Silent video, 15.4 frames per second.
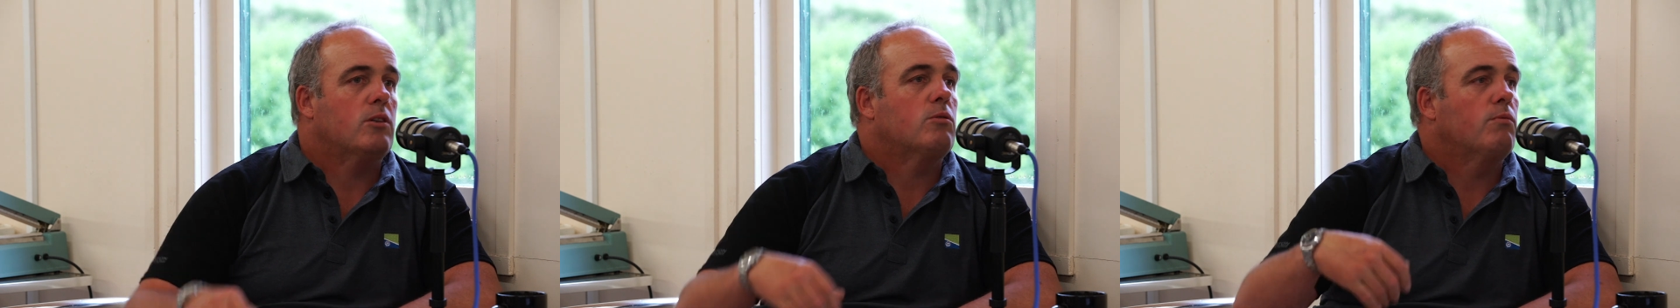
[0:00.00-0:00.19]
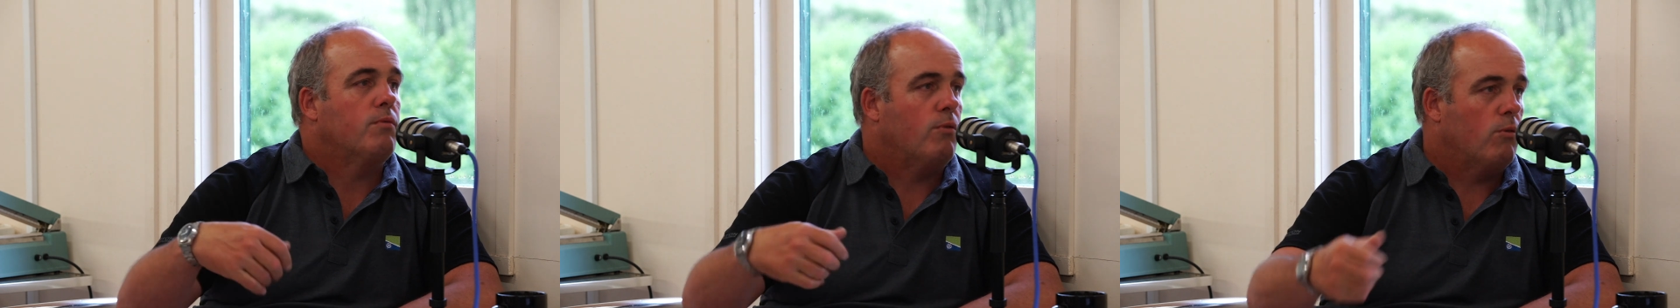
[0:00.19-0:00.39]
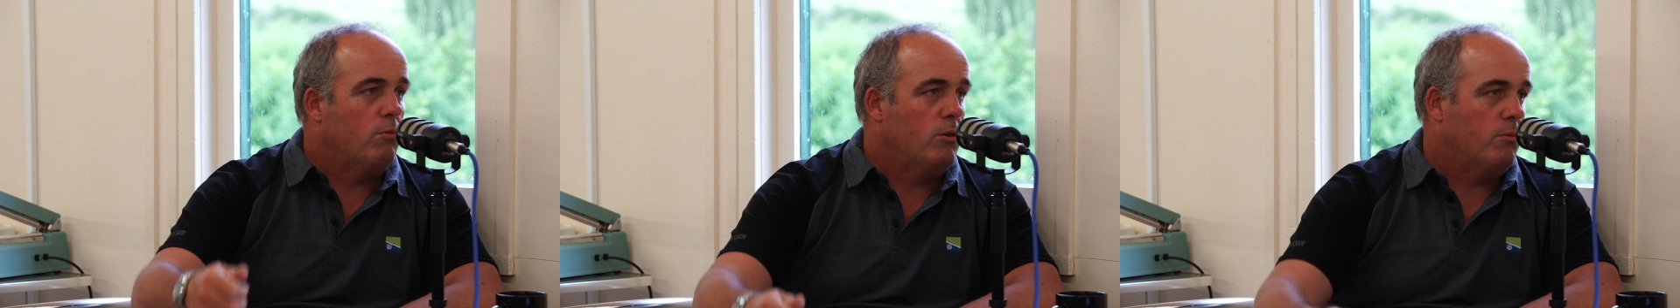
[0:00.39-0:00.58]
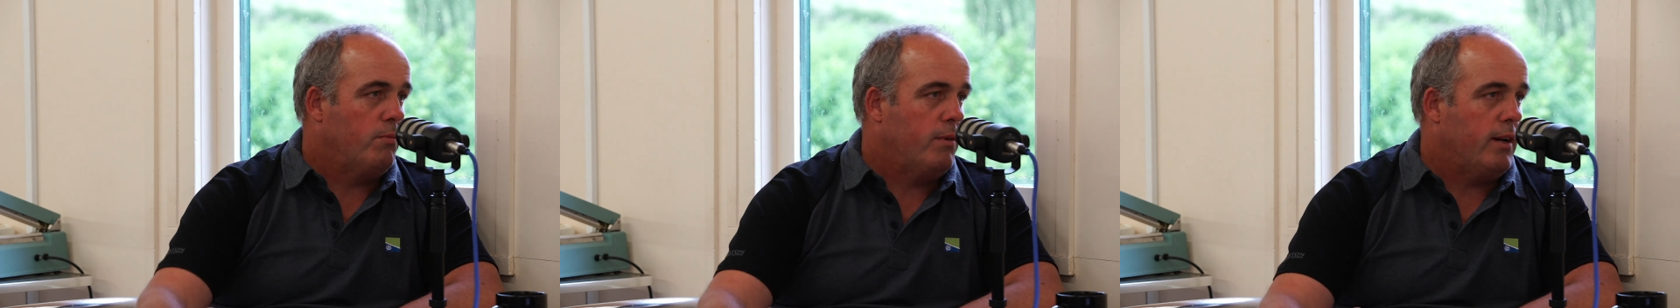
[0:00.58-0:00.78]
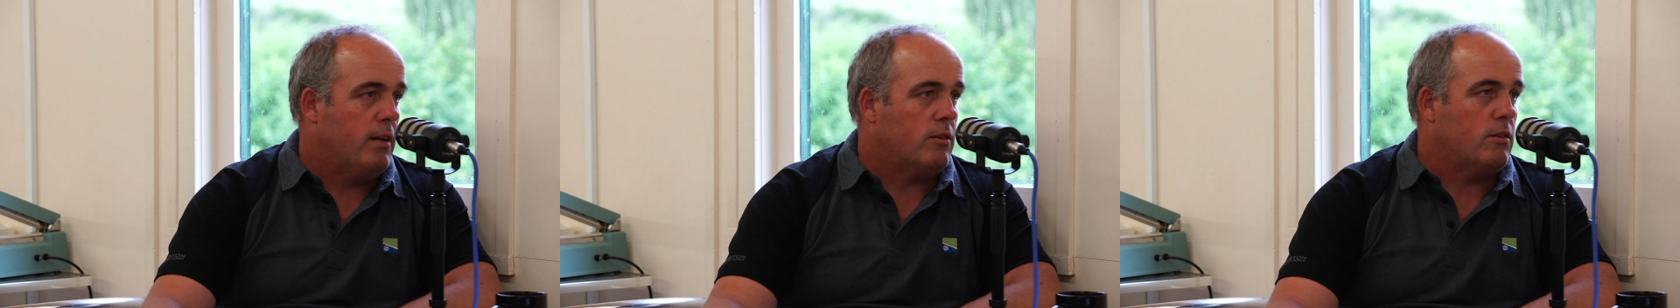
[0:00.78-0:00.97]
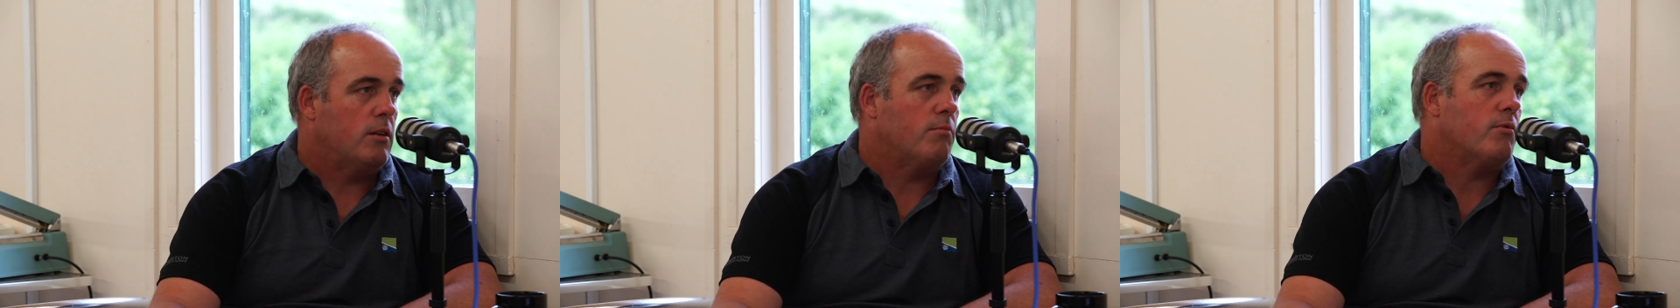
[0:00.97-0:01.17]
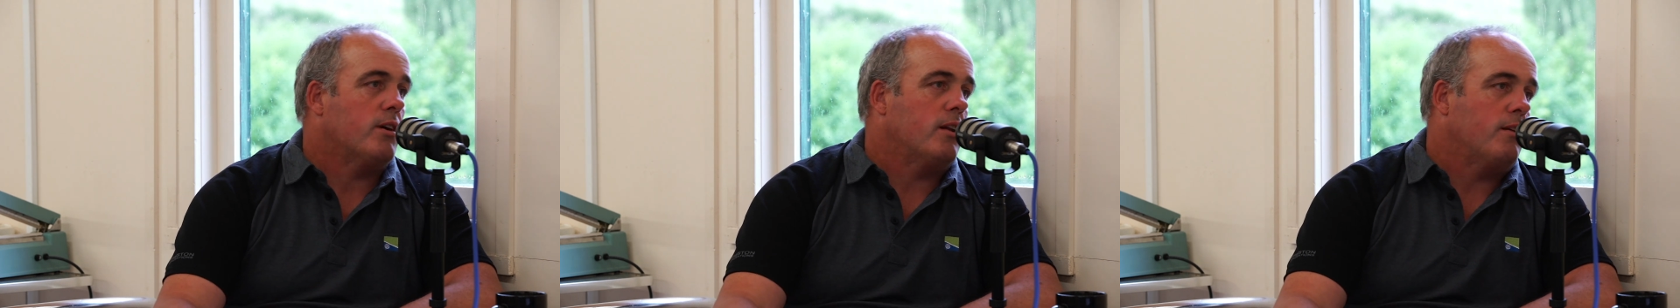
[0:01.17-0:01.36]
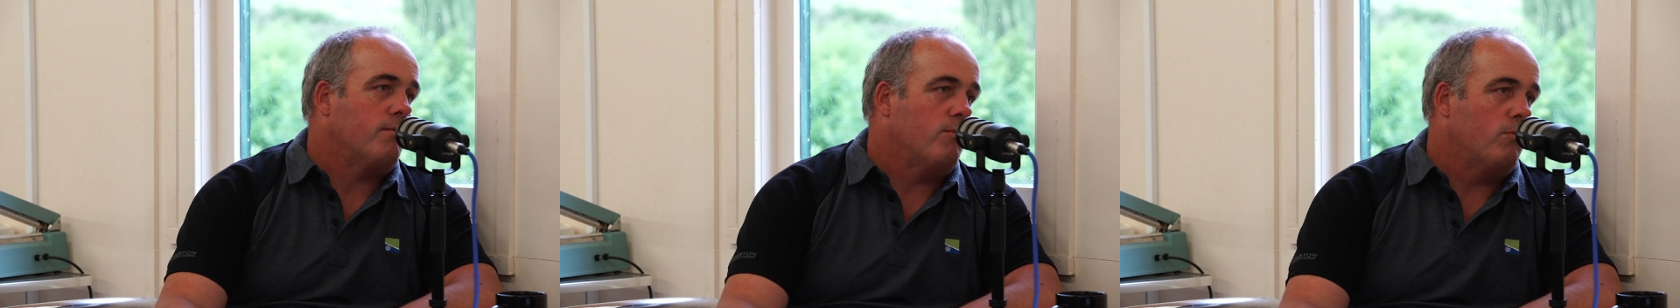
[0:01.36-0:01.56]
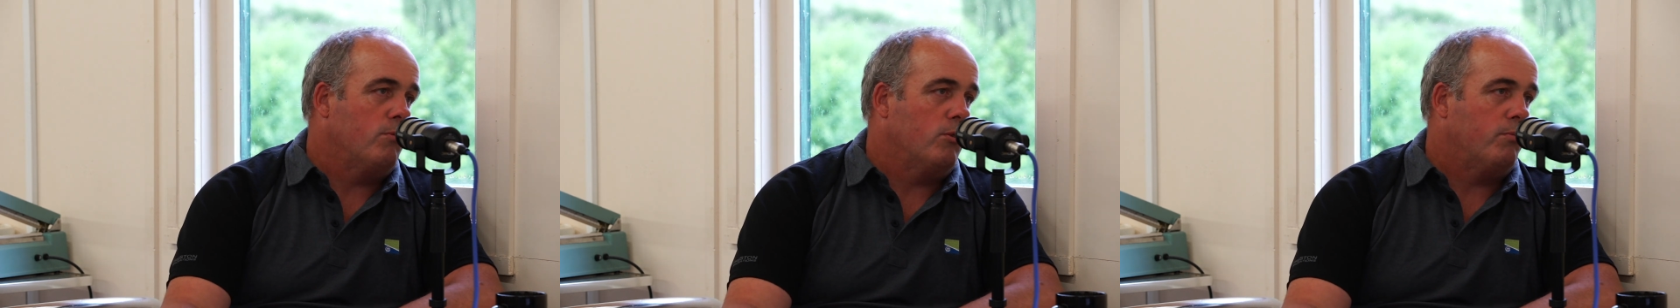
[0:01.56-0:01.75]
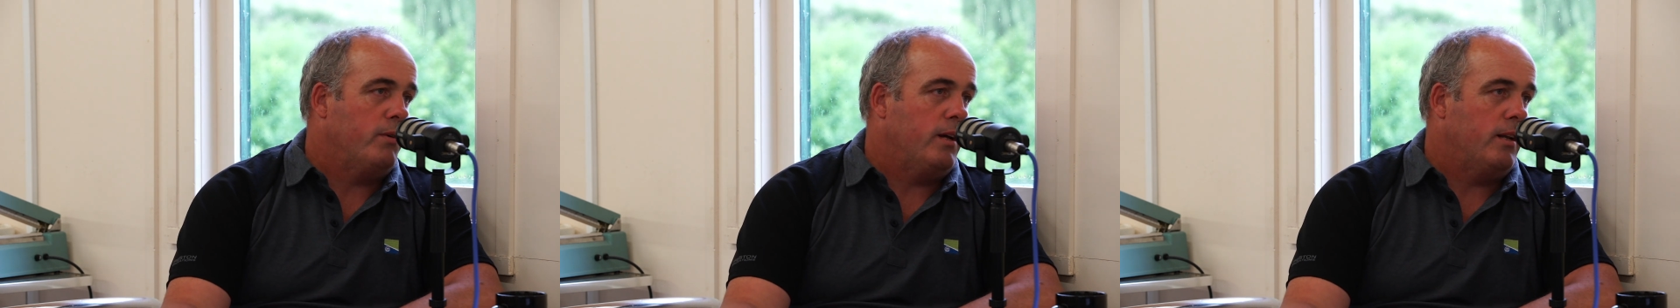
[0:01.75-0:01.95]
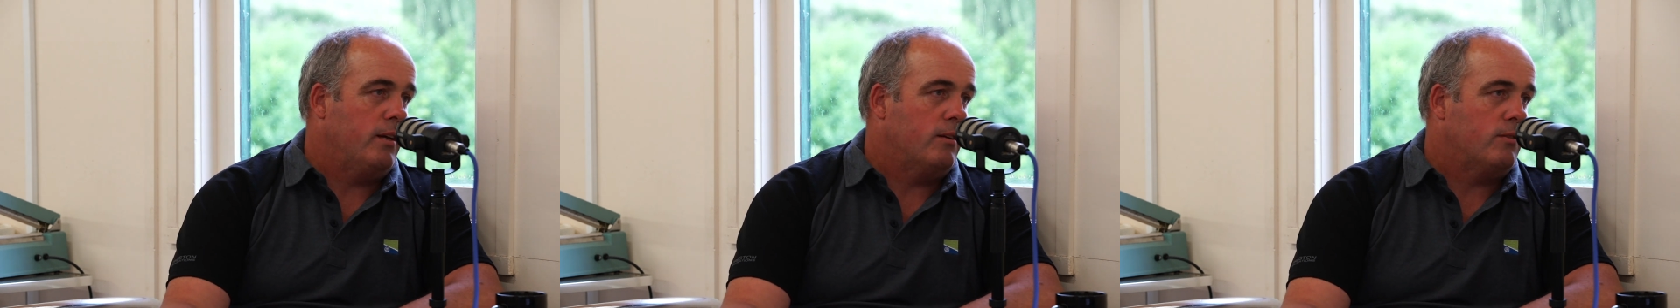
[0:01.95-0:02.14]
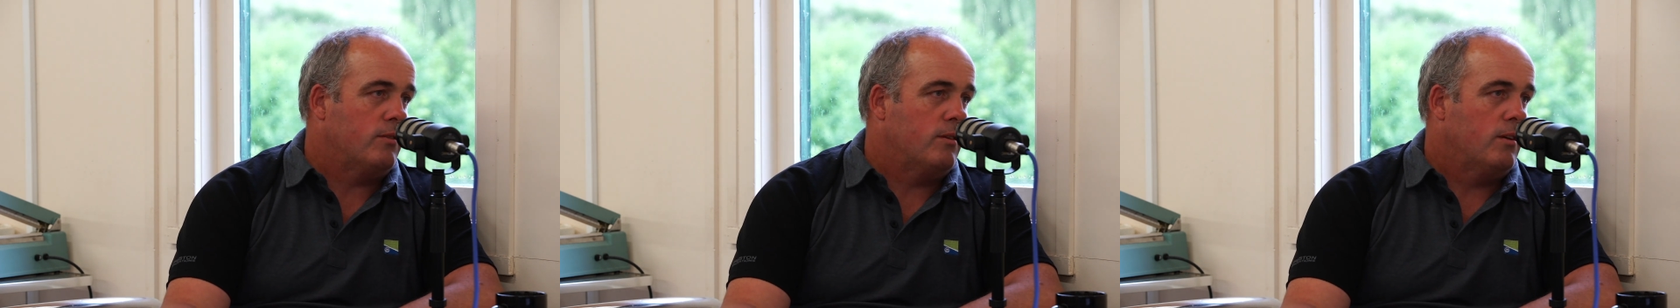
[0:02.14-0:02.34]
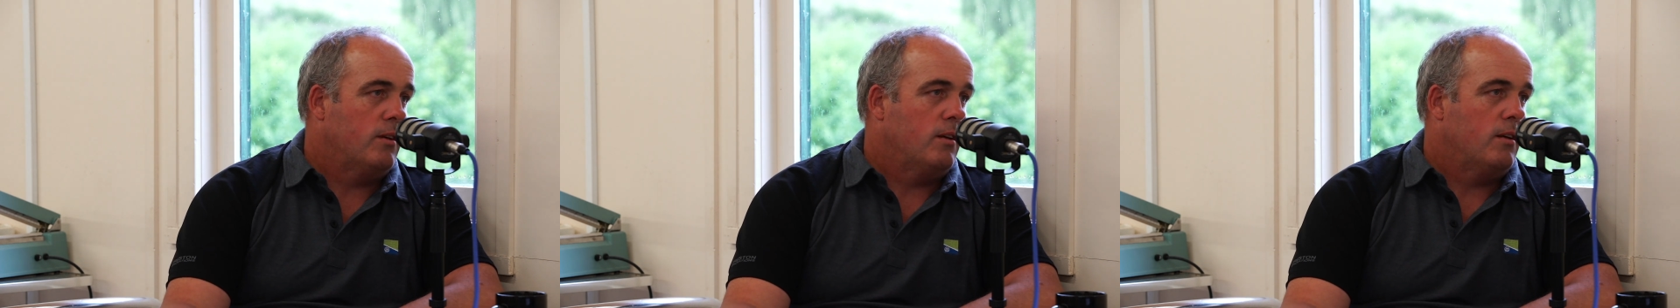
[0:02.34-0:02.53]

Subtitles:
some 4 mil pellets. I didn't bring any 4 mil pellets.